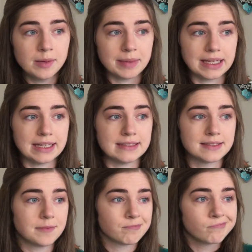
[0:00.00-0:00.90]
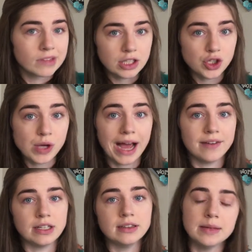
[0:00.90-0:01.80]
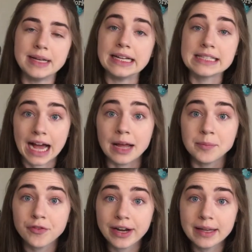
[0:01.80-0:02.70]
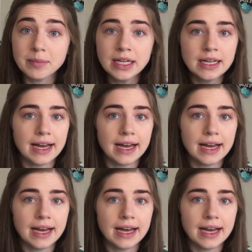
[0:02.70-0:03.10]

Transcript: because you have a limited time frame,